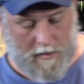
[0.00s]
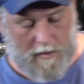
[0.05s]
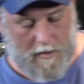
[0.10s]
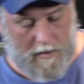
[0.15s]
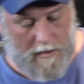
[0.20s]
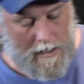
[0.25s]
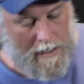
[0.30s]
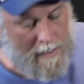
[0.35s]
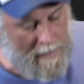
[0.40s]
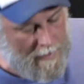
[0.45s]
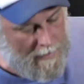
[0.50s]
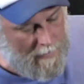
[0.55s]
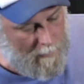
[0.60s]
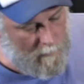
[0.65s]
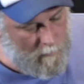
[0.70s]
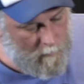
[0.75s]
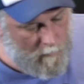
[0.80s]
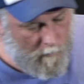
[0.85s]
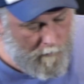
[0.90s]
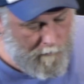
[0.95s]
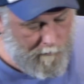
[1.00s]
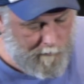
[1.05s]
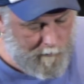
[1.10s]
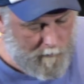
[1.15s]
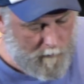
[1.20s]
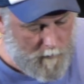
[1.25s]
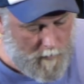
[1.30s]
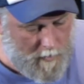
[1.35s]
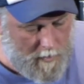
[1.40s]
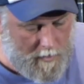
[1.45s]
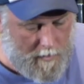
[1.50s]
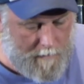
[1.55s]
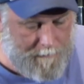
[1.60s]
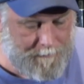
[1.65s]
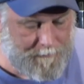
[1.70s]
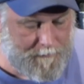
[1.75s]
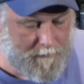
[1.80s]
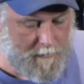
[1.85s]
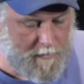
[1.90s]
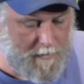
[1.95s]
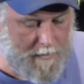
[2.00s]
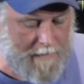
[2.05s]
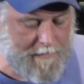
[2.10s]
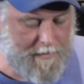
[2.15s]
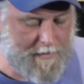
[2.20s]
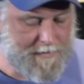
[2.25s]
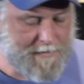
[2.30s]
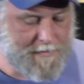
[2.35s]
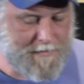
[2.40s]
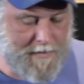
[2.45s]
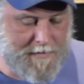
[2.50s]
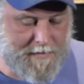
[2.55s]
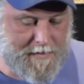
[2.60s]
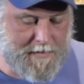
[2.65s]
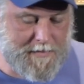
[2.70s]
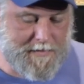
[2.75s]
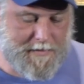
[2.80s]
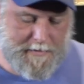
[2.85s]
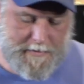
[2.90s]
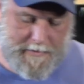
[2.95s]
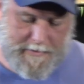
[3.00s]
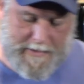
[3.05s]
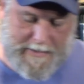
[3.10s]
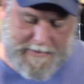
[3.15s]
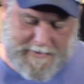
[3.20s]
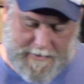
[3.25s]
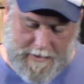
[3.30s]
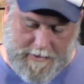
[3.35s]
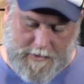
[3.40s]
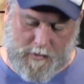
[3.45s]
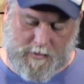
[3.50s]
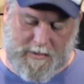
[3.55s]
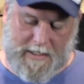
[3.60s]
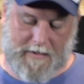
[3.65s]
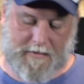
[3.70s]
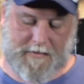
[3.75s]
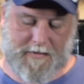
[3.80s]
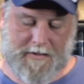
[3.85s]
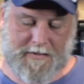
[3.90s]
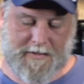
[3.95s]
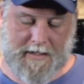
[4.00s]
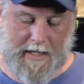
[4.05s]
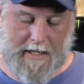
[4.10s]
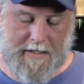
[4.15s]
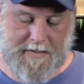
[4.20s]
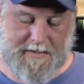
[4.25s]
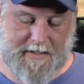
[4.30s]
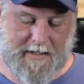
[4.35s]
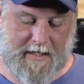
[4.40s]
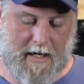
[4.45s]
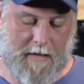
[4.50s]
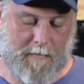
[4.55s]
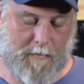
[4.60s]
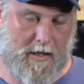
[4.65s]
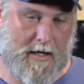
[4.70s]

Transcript: uh, and this this is less a unique thing to Easter camp,